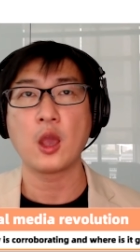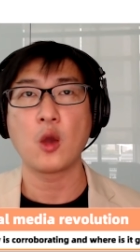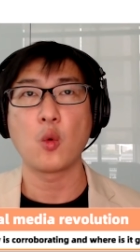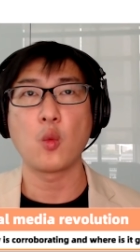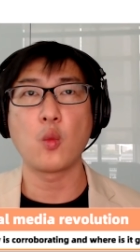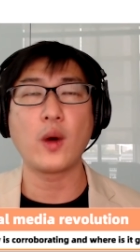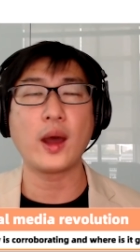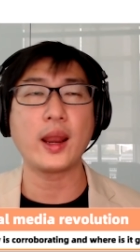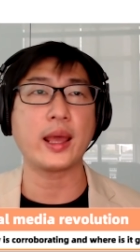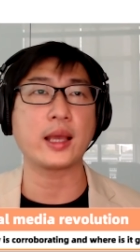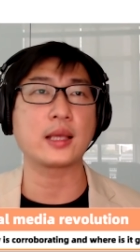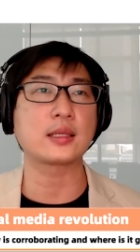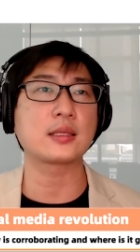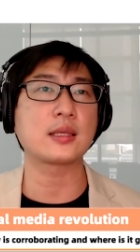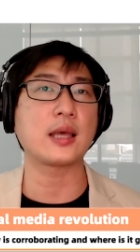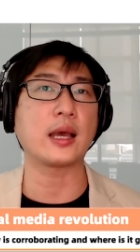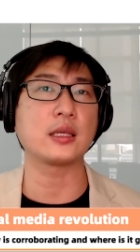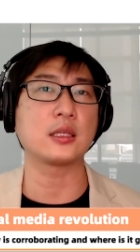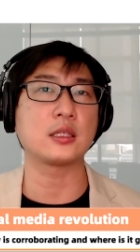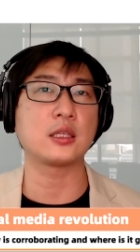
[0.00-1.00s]
What
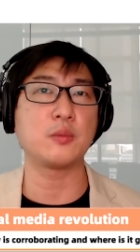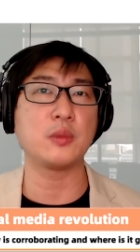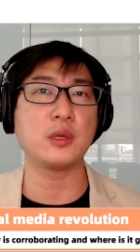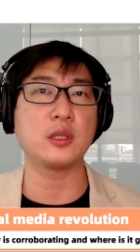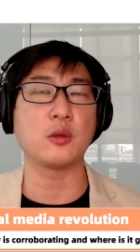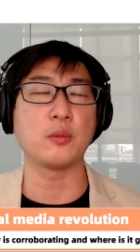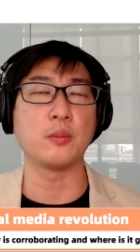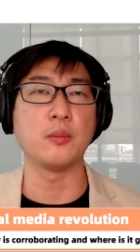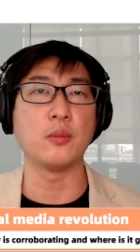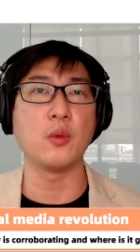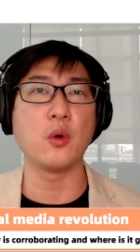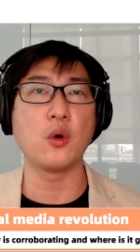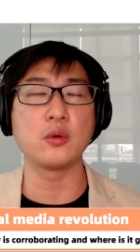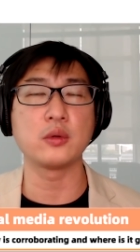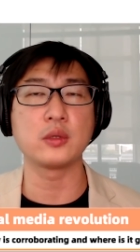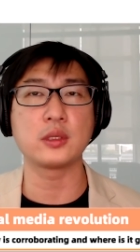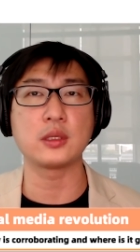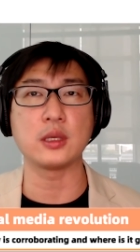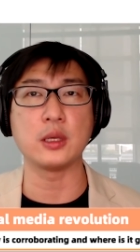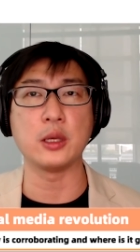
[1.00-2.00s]
excites me the
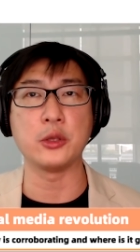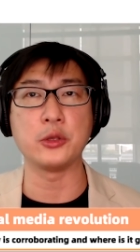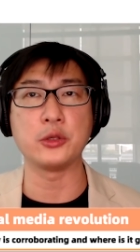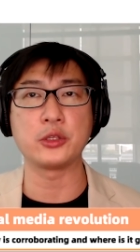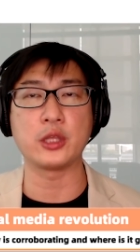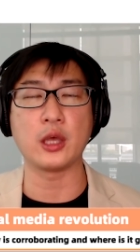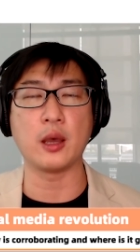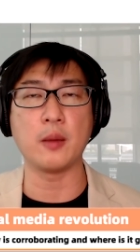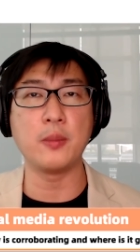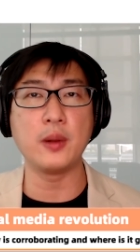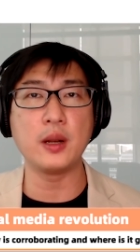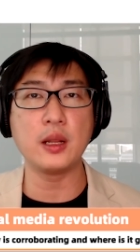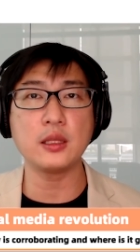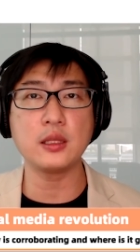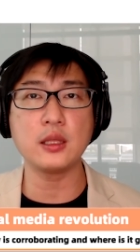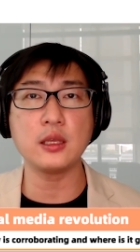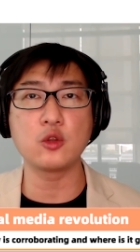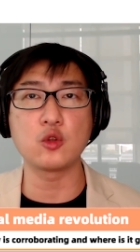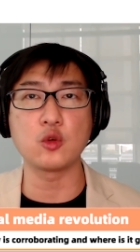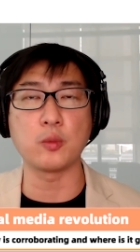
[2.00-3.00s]
most is the
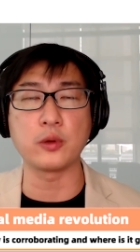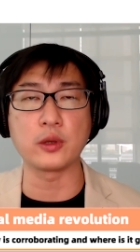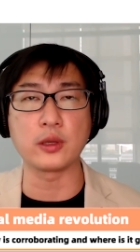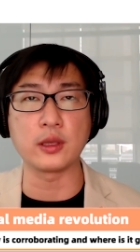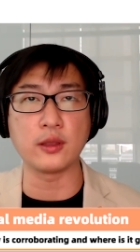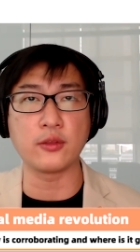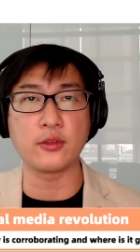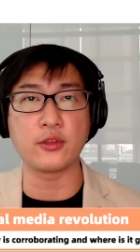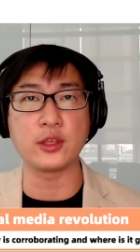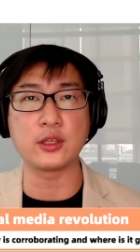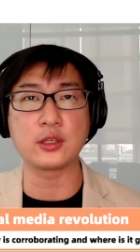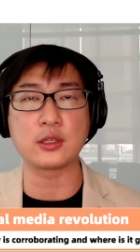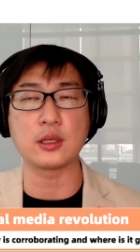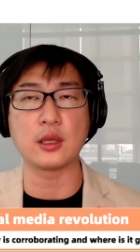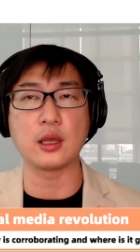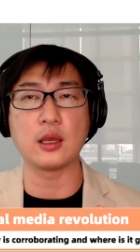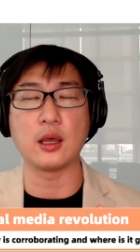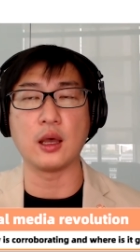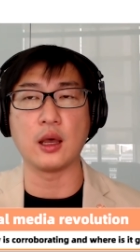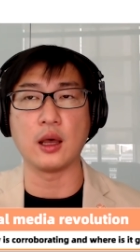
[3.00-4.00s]
ability to give this
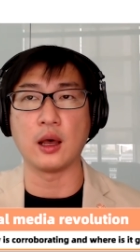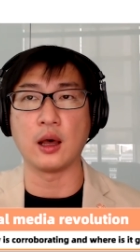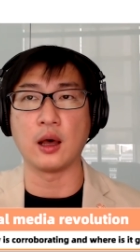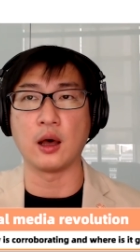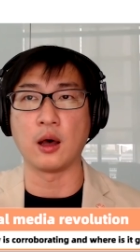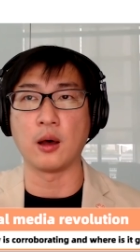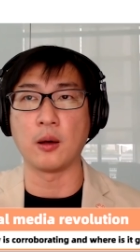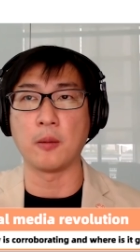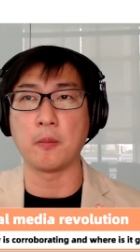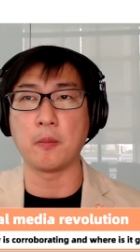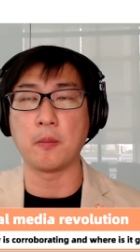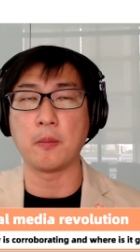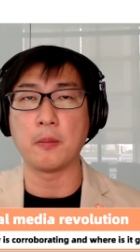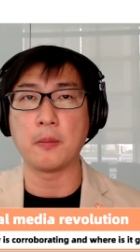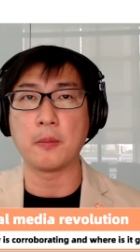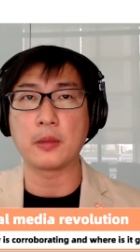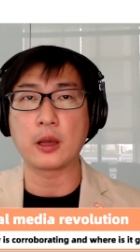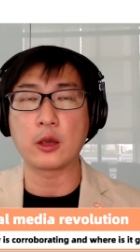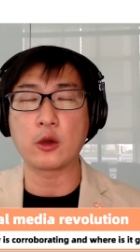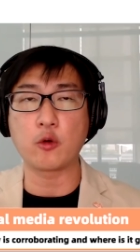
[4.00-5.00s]
um,
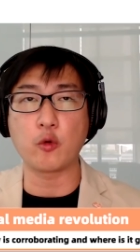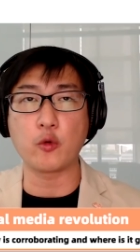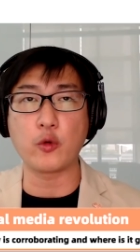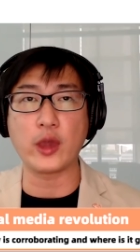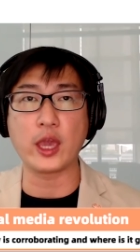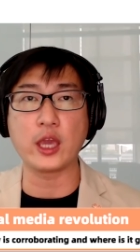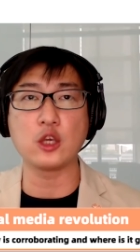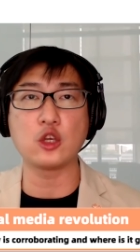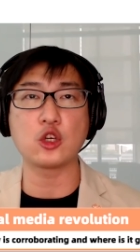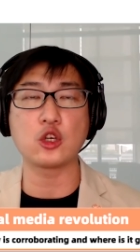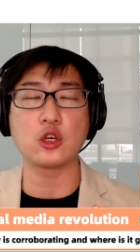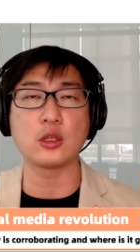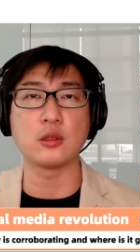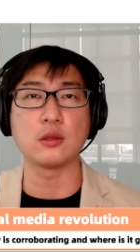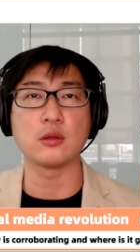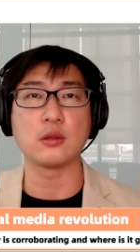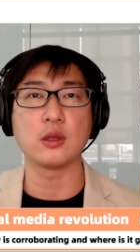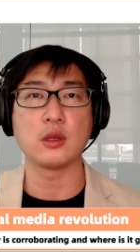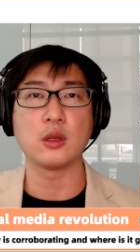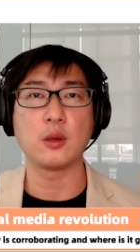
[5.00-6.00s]

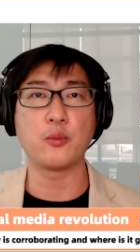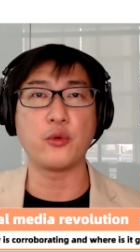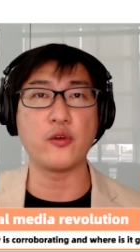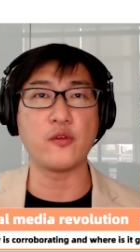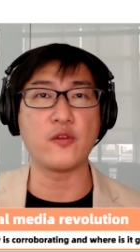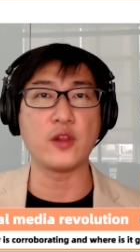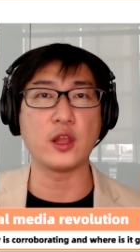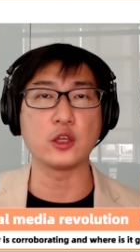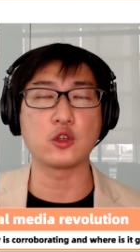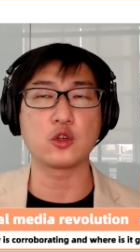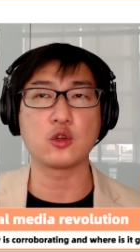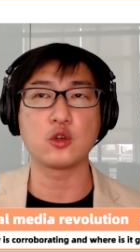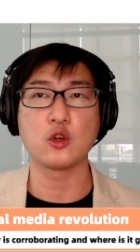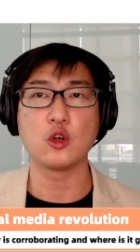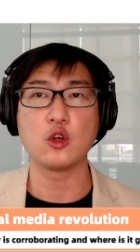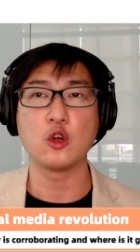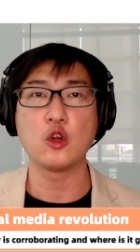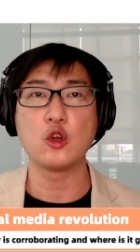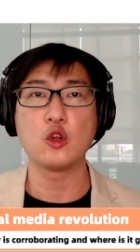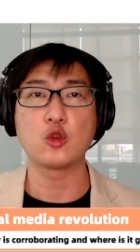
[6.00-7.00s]
creation privilege
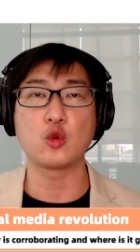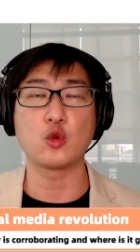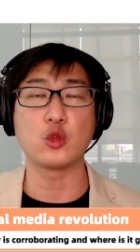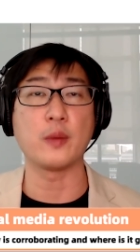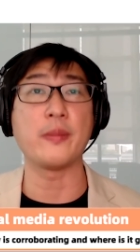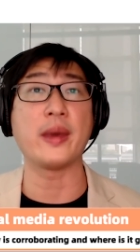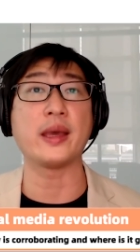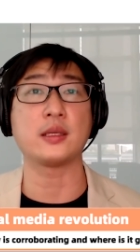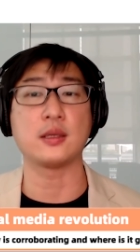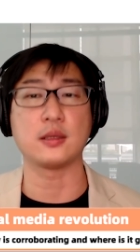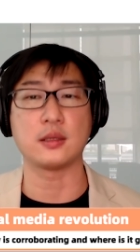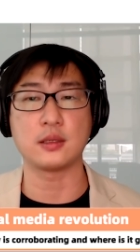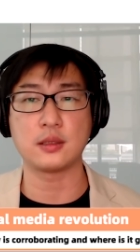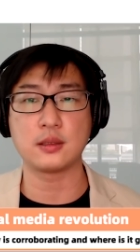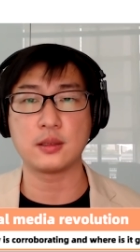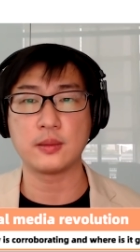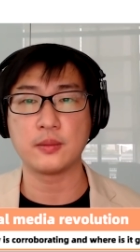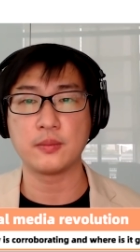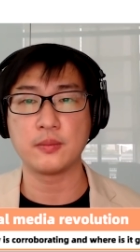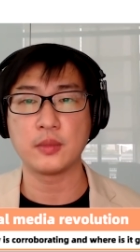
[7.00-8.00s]
to the
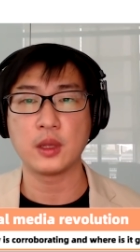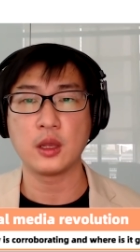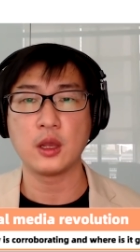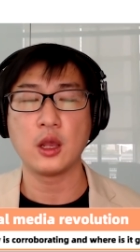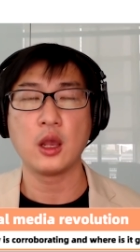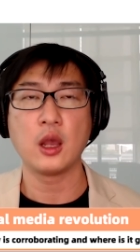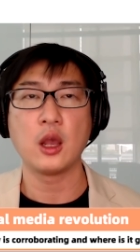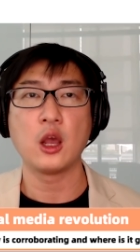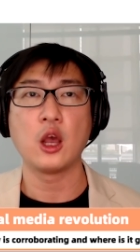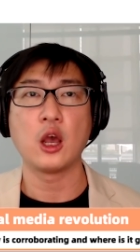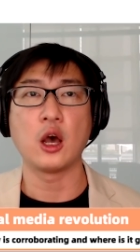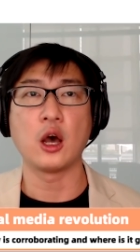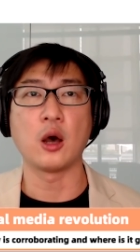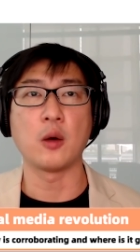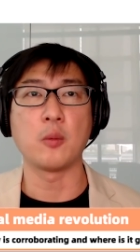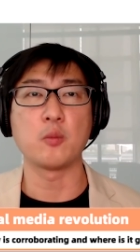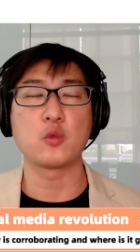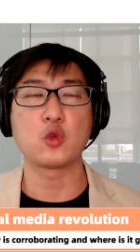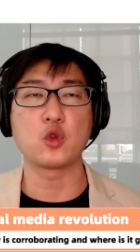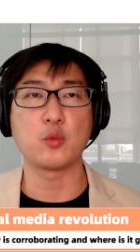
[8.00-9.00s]
masses,
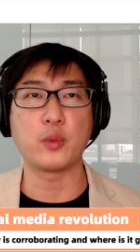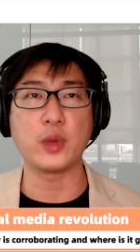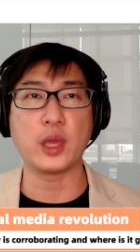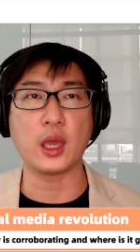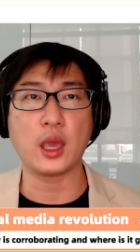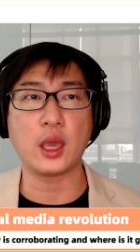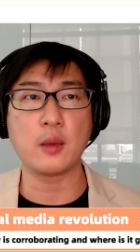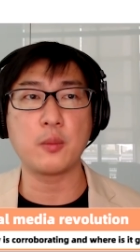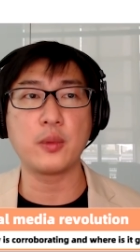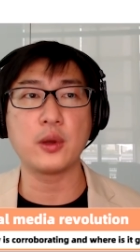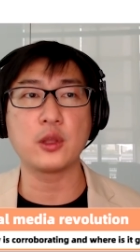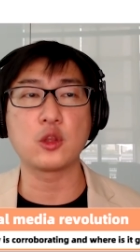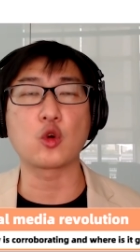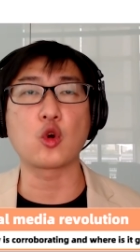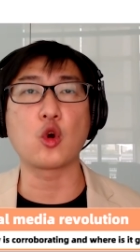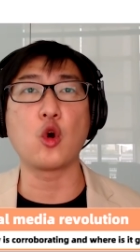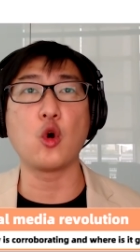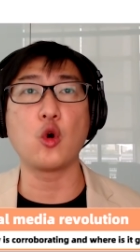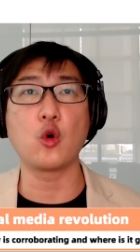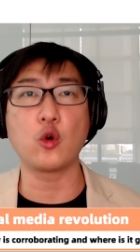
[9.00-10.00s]
um, to be able to
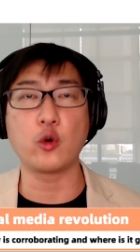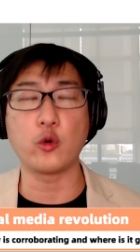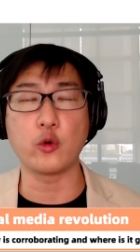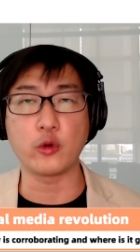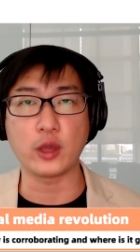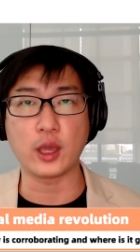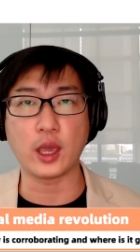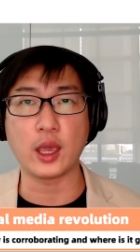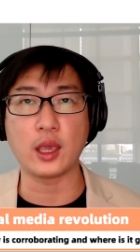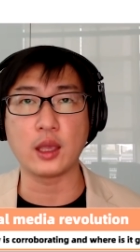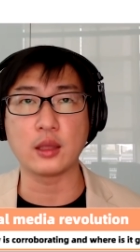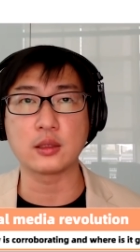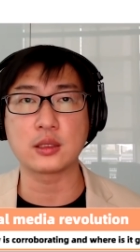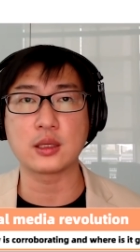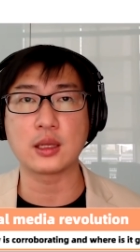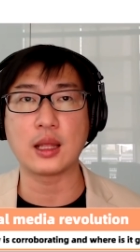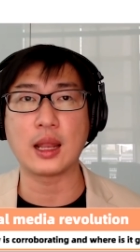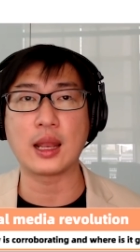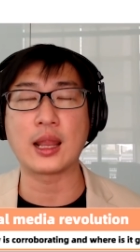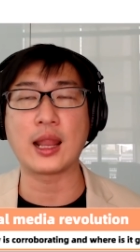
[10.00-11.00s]
co-create
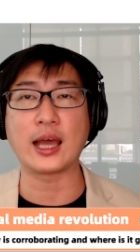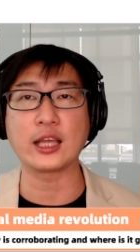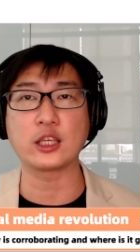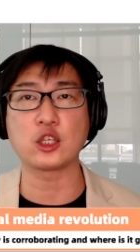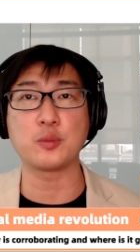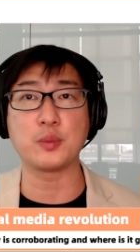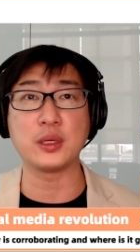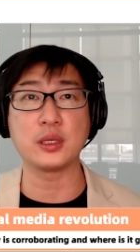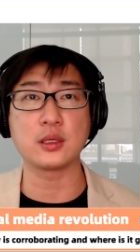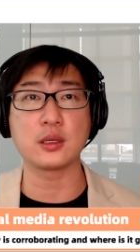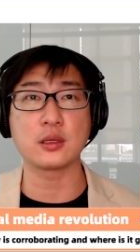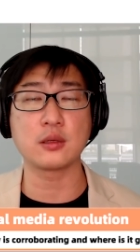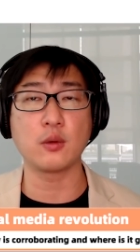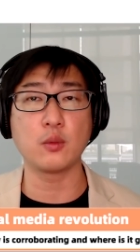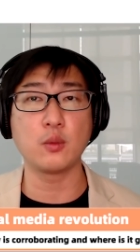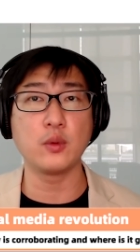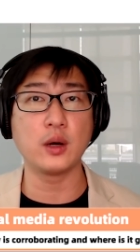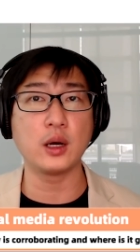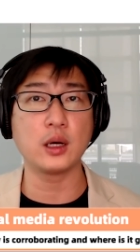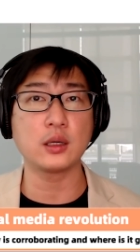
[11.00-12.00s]
large pieces
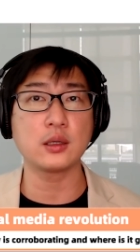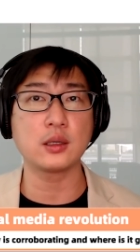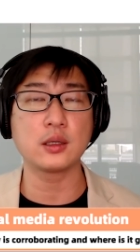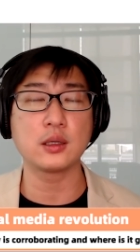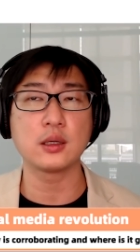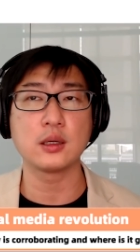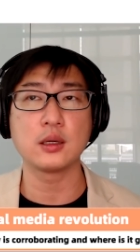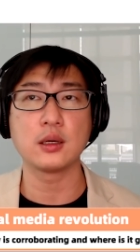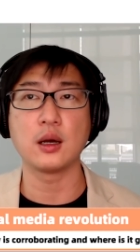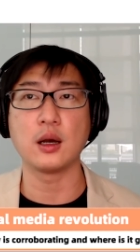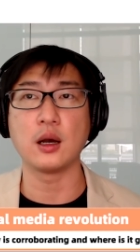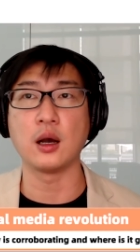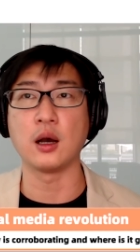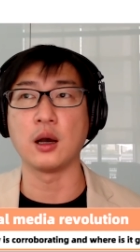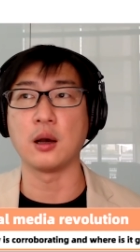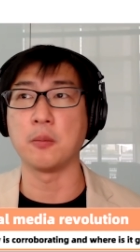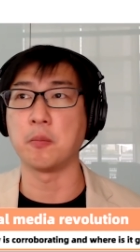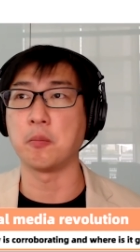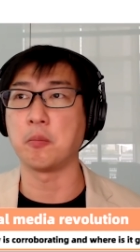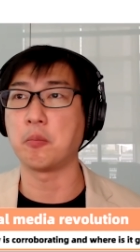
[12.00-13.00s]
of work,
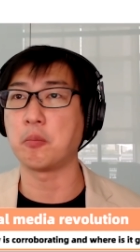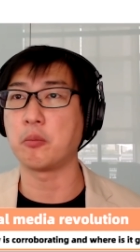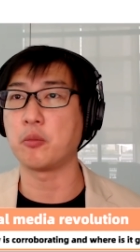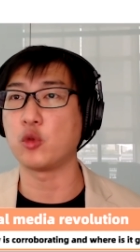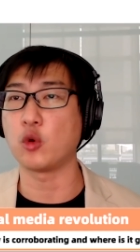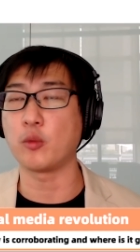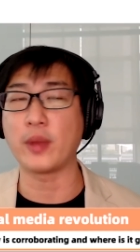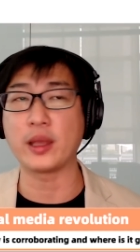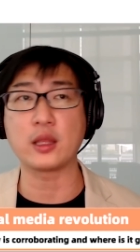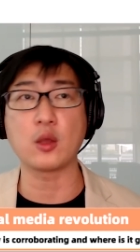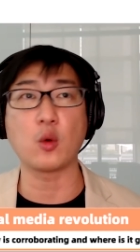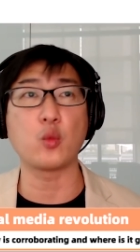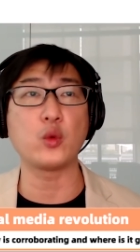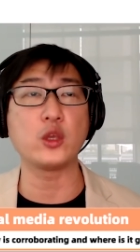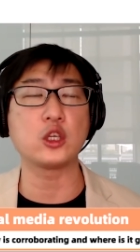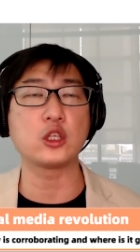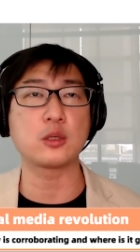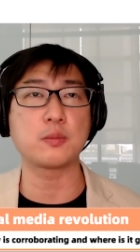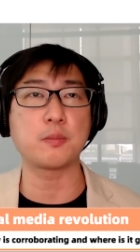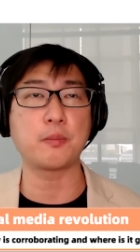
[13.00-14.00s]
um, no matter
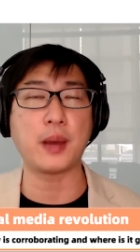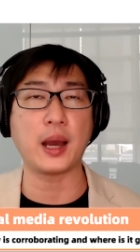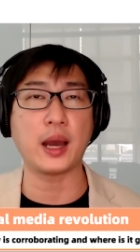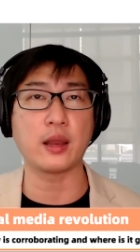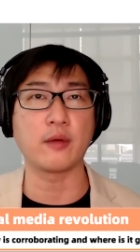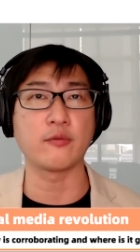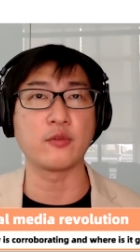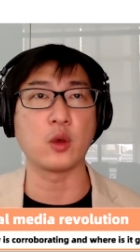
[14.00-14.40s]
which part of